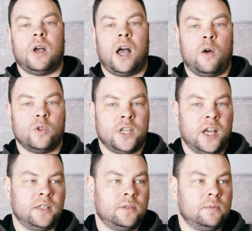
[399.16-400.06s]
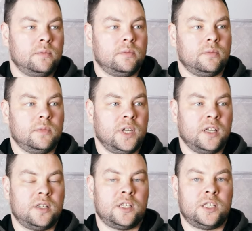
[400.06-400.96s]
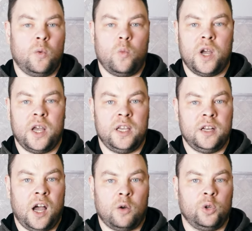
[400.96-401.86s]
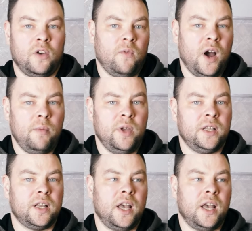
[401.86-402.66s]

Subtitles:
outside, yes, somewhere in outdoor environment